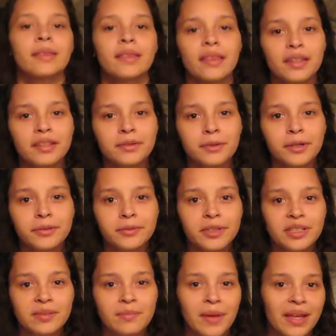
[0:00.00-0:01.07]
This one
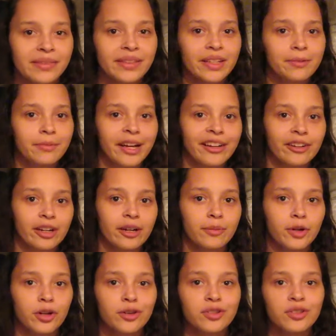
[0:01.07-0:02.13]
was mainly my
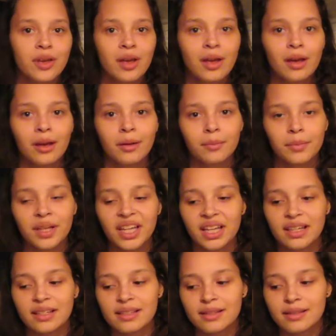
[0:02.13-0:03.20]
grandma's,
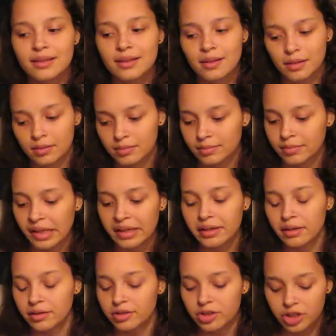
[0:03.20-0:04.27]
because
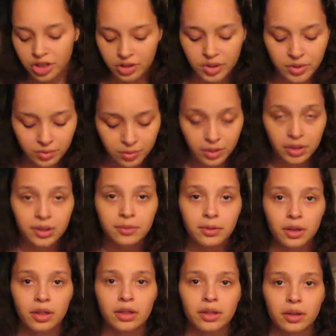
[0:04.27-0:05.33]
she really
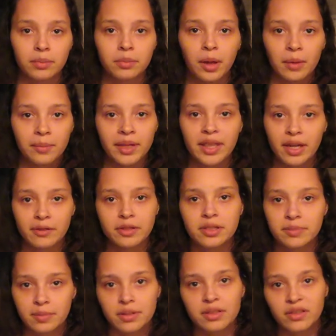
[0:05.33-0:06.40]
wanted a puppy that was
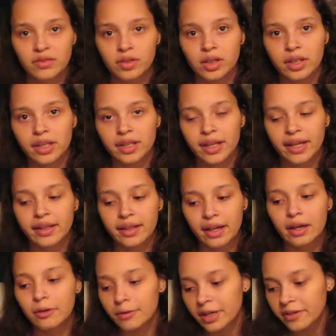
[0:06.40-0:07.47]
specifically
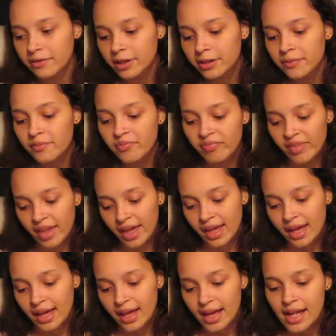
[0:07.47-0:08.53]
that or whatever.
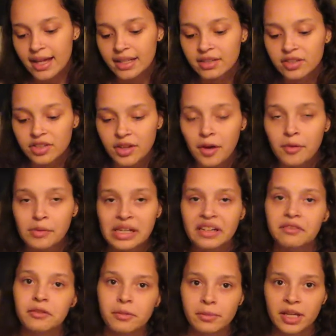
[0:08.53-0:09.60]
And so
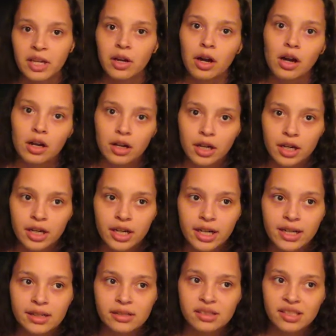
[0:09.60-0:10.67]
whenever we got her,
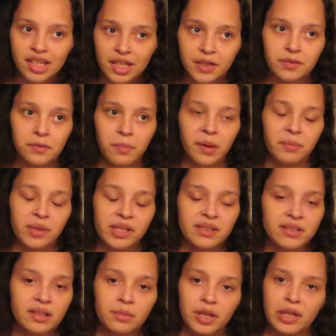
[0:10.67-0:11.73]
instead of the puppy
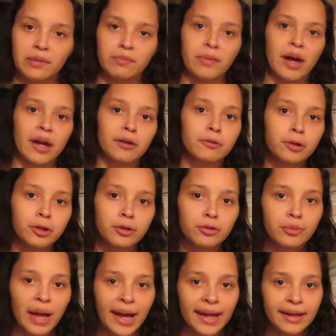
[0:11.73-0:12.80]
sleeping in my
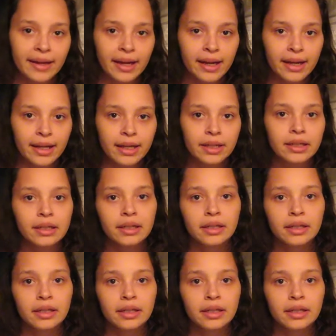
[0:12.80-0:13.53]
room at night,